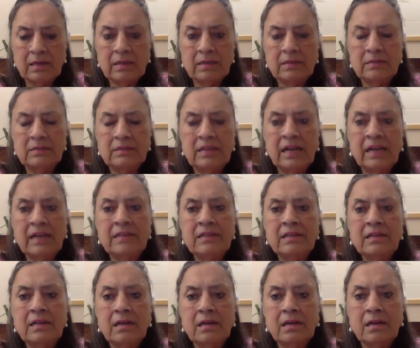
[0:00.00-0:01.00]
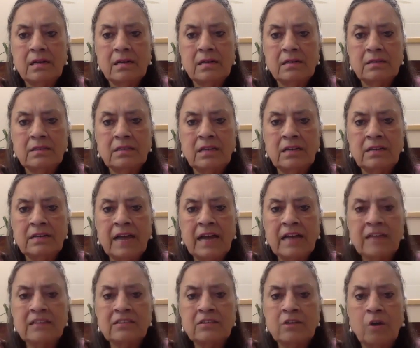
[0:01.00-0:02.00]
Then the
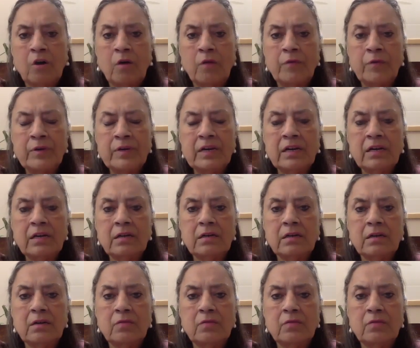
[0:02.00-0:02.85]
next offering